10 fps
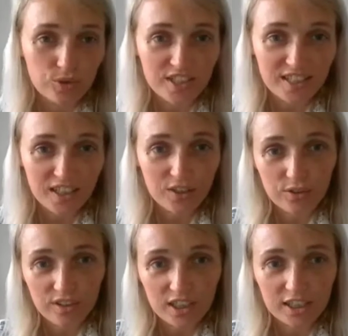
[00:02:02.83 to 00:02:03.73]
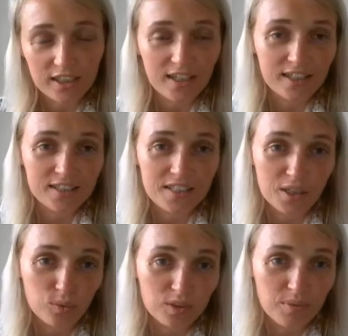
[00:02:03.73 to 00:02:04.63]
see you there, and
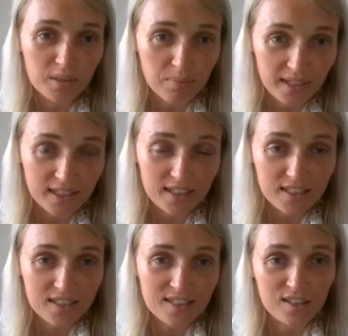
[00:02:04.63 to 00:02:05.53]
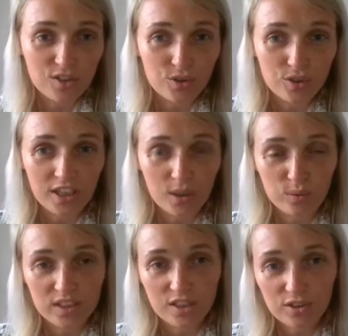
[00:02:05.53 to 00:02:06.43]
I will be a panelist
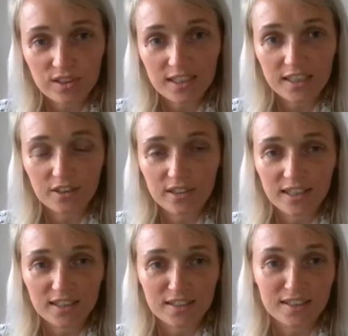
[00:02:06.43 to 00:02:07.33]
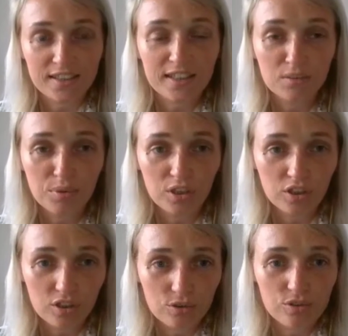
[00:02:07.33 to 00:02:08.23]
talking with Dr. Leo Galland and helping
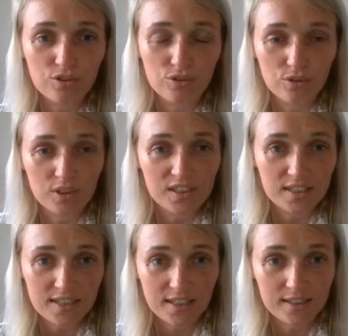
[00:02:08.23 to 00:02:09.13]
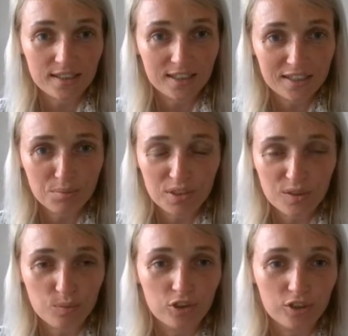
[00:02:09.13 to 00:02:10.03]
you to understand a little
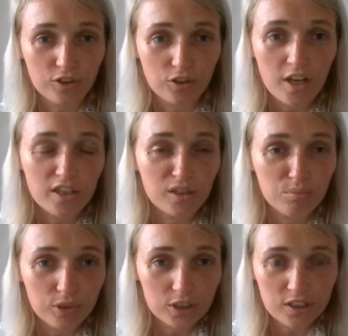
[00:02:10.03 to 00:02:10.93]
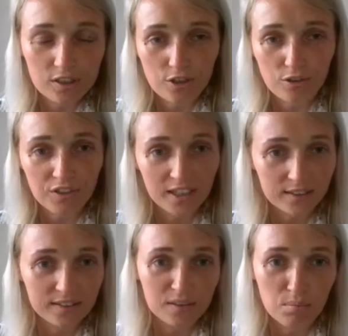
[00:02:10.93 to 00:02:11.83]
bit more on the importance of
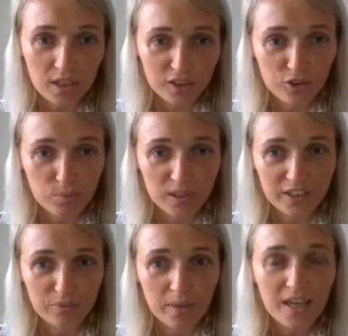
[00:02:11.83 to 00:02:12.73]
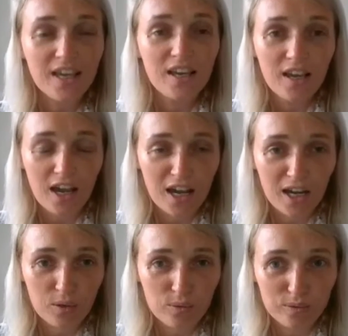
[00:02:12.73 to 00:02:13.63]
healthy microbiome.
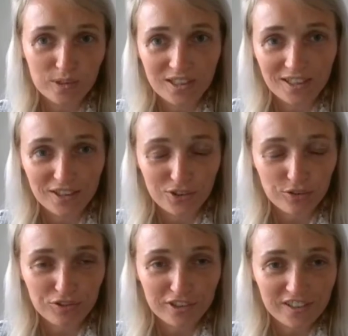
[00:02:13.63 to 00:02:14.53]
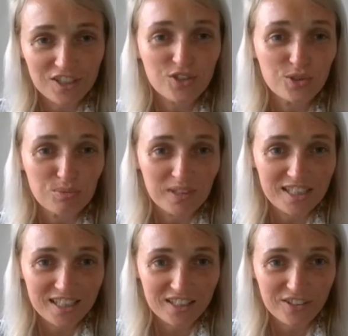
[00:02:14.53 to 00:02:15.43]
I look forward to
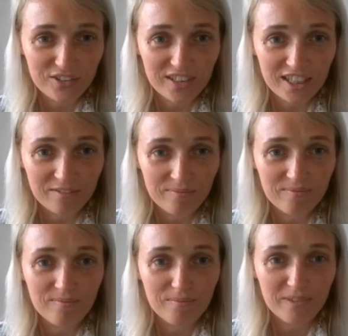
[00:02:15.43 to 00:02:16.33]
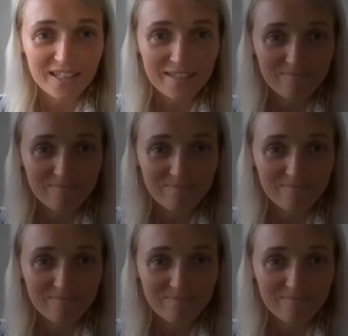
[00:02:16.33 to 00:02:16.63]
meeting you there. Bye.